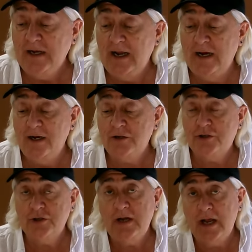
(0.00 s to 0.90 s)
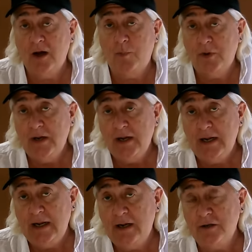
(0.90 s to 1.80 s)
and it should help
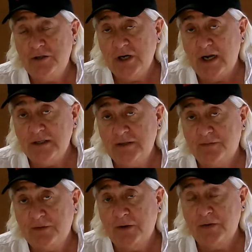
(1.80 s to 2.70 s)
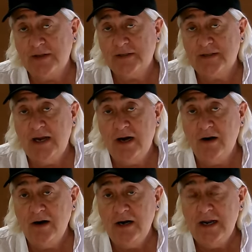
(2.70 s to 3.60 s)
energize the flow that's
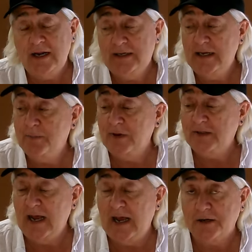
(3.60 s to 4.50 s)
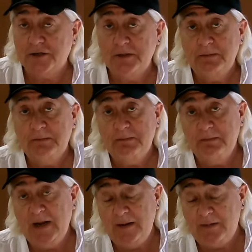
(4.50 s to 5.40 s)
there and keep it attached.
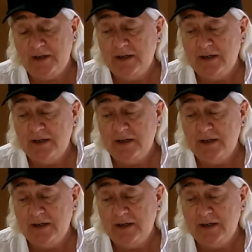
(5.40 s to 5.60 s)
Maybe.